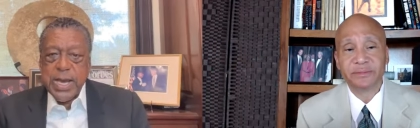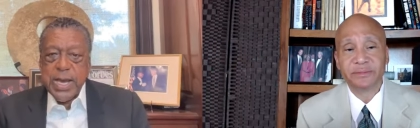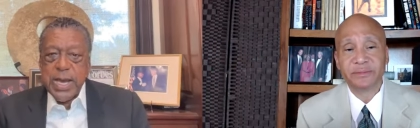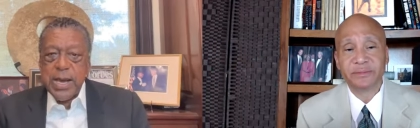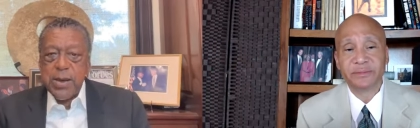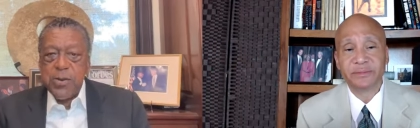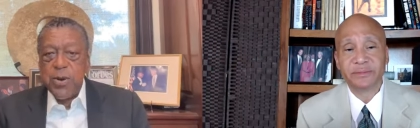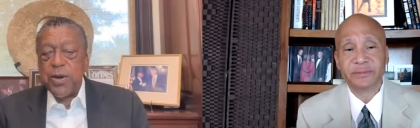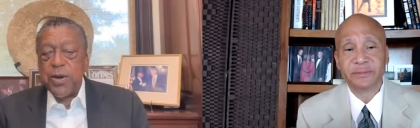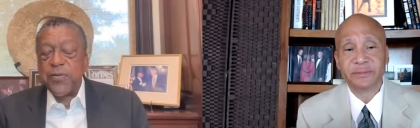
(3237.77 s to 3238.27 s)

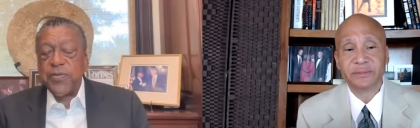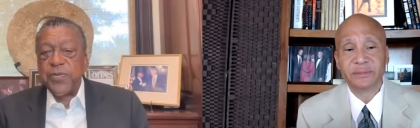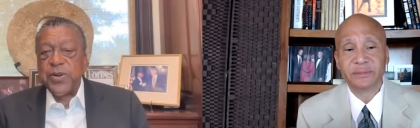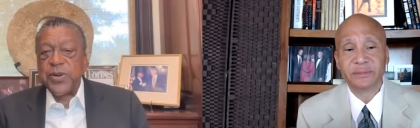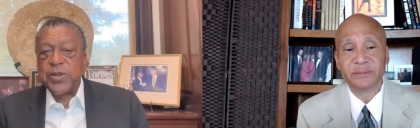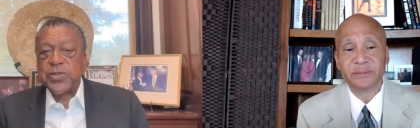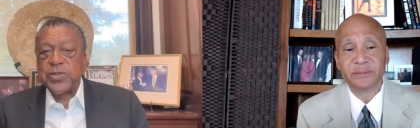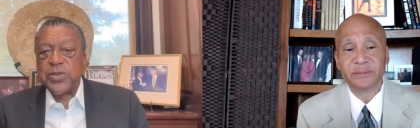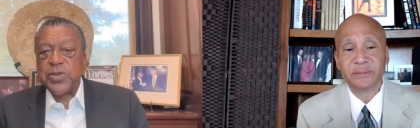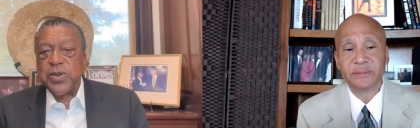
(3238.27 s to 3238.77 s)
Speaker 1: Well,
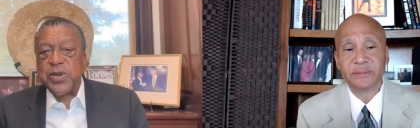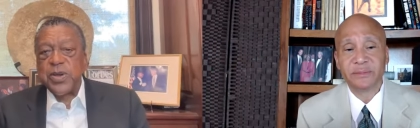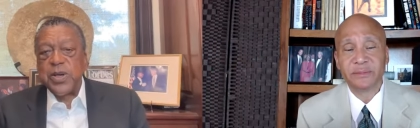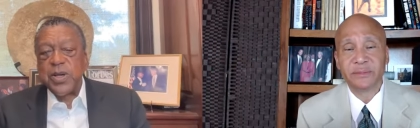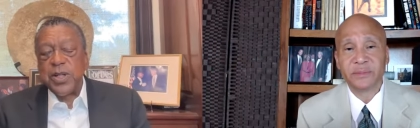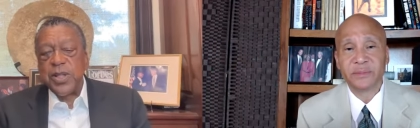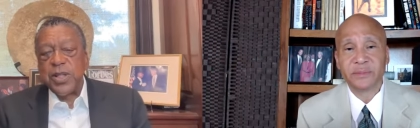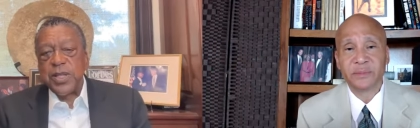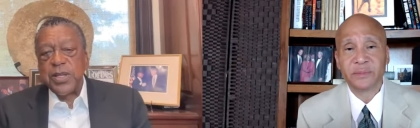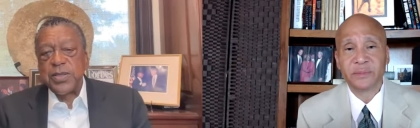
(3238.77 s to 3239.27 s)
first of
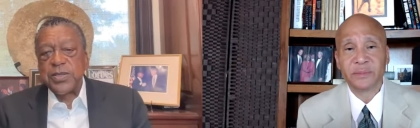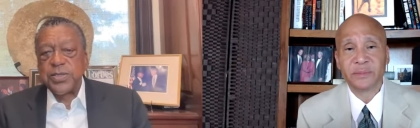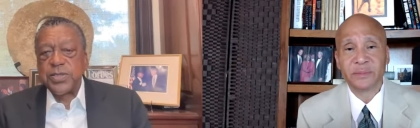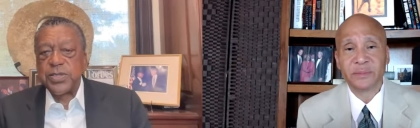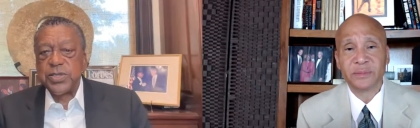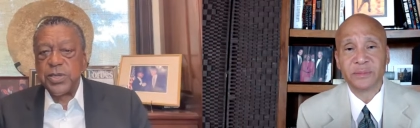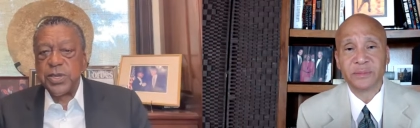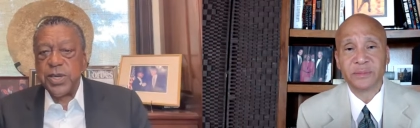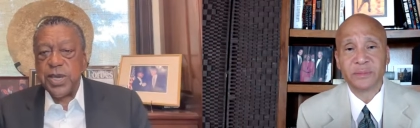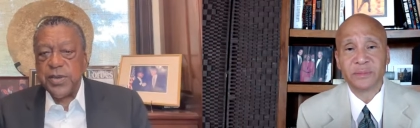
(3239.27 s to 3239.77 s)
all, is
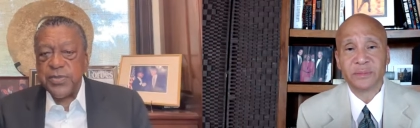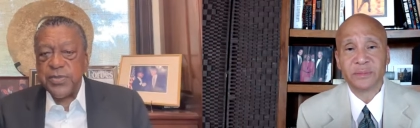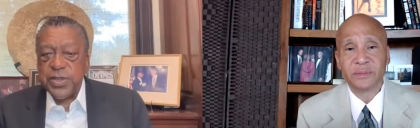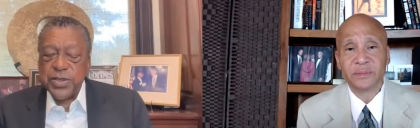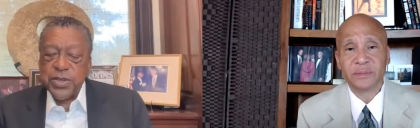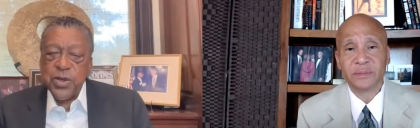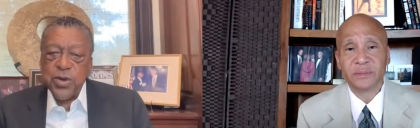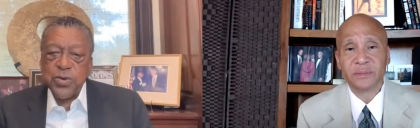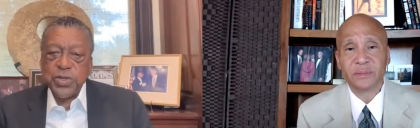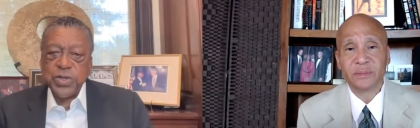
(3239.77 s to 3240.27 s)
you have to
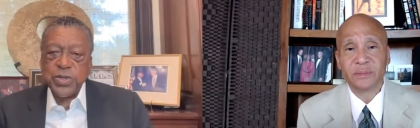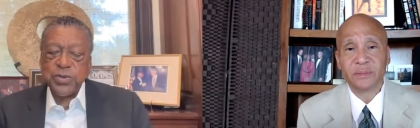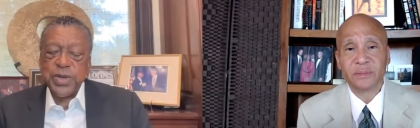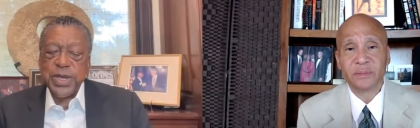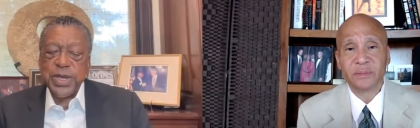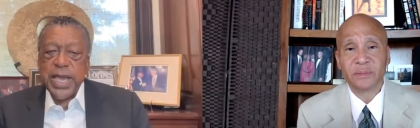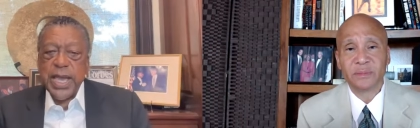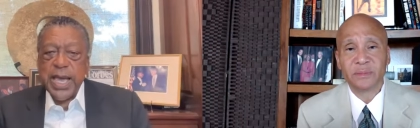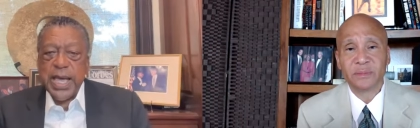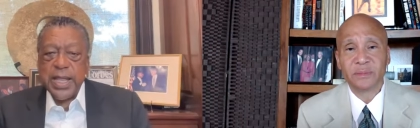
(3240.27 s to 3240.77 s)
go with the
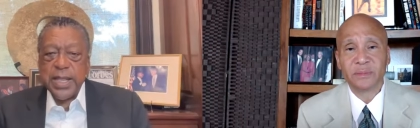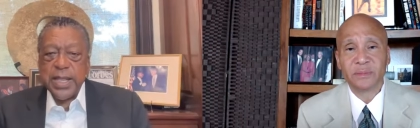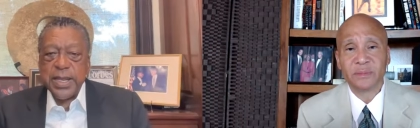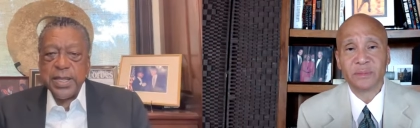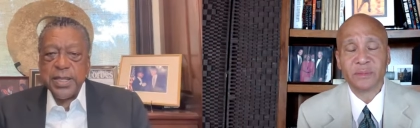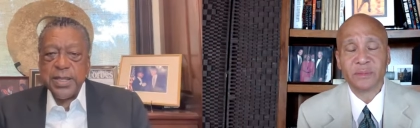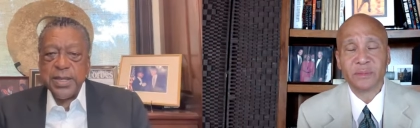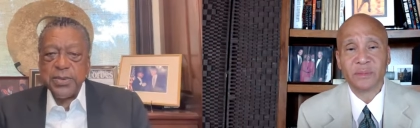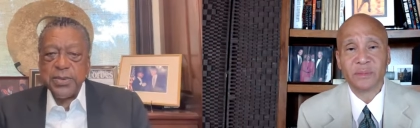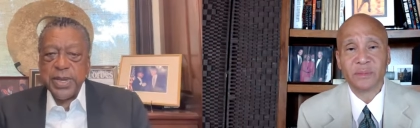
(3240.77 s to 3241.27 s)

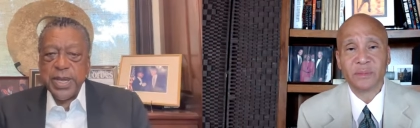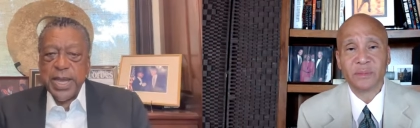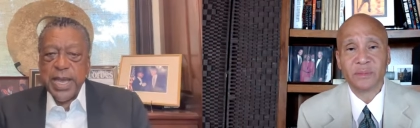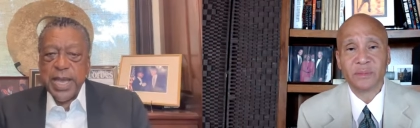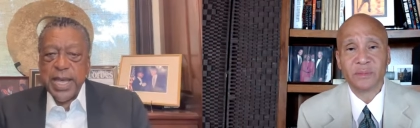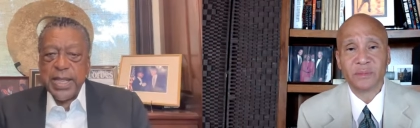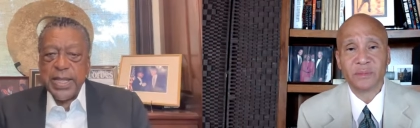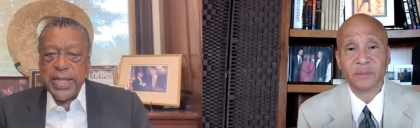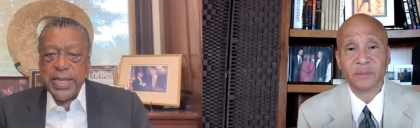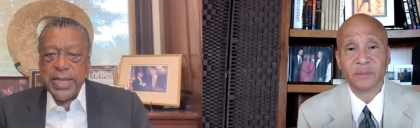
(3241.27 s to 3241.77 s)
reality. The
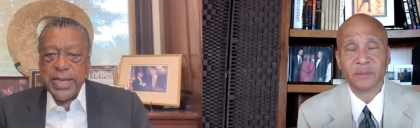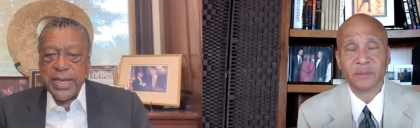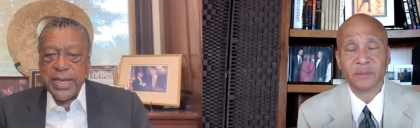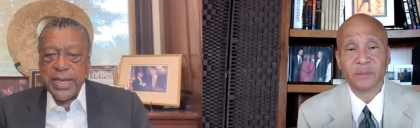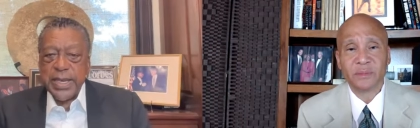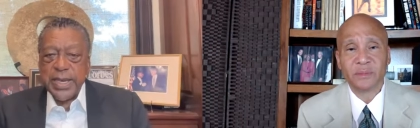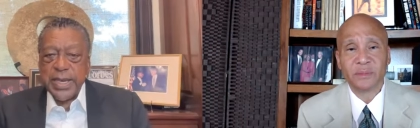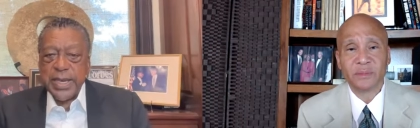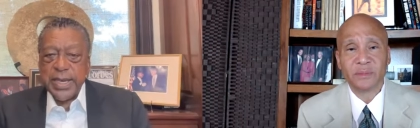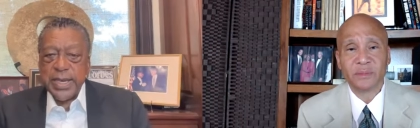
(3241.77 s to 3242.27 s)
reality
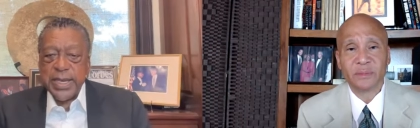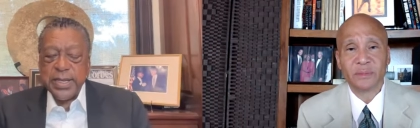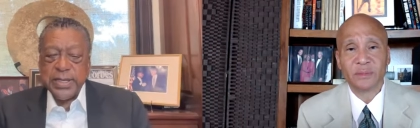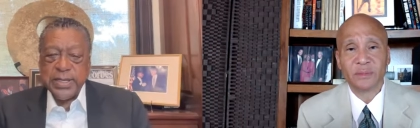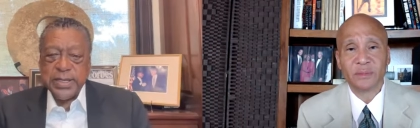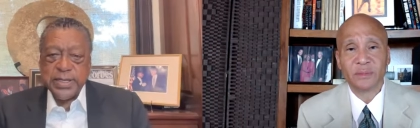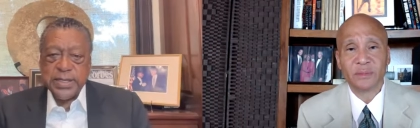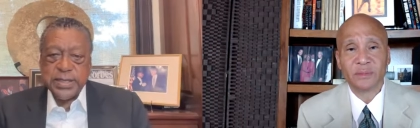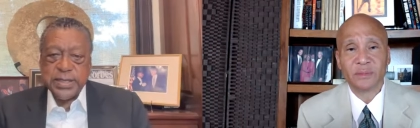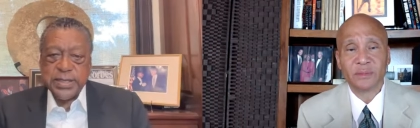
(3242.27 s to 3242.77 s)

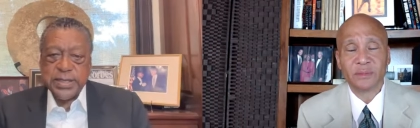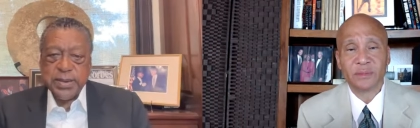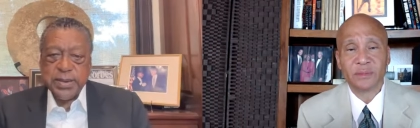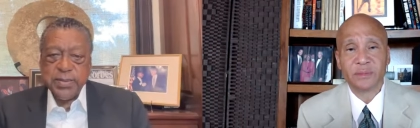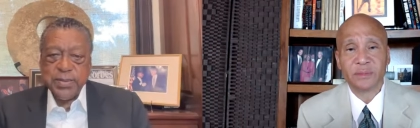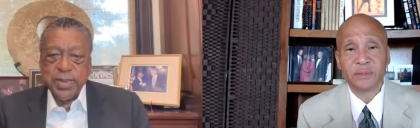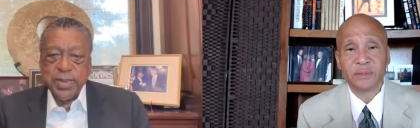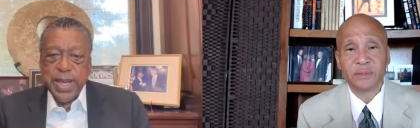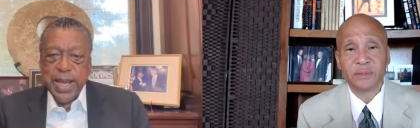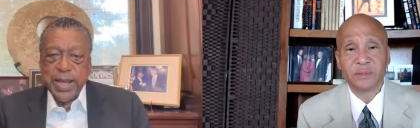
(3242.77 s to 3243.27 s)
is
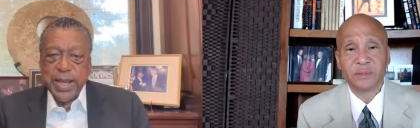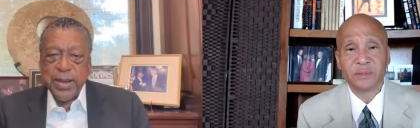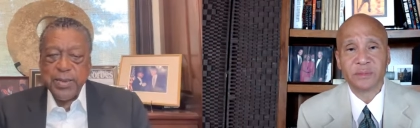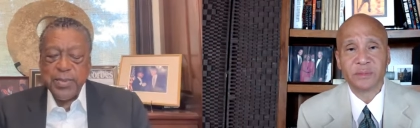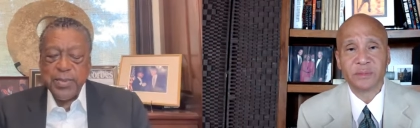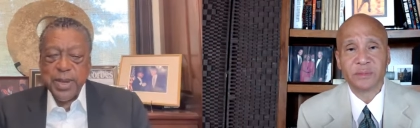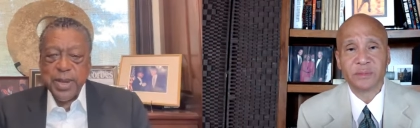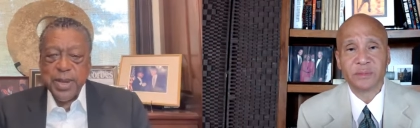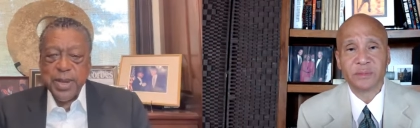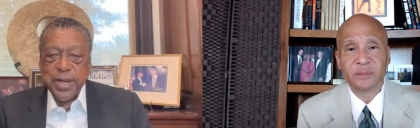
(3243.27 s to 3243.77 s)
black
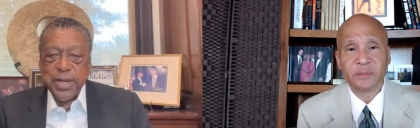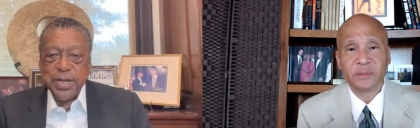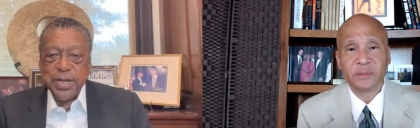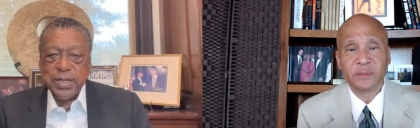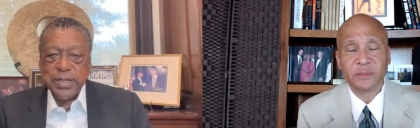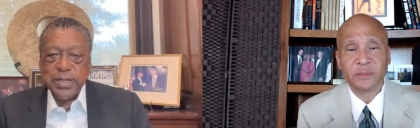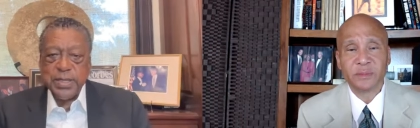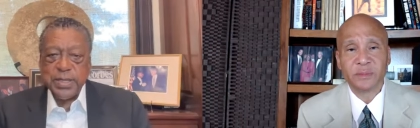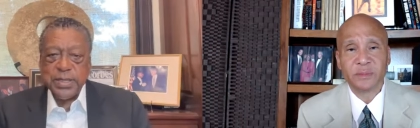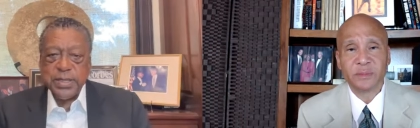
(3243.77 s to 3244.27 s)

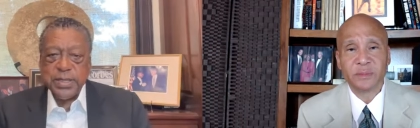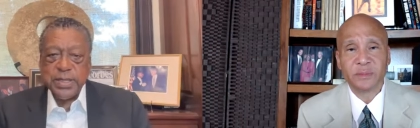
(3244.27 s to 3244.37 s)
Americans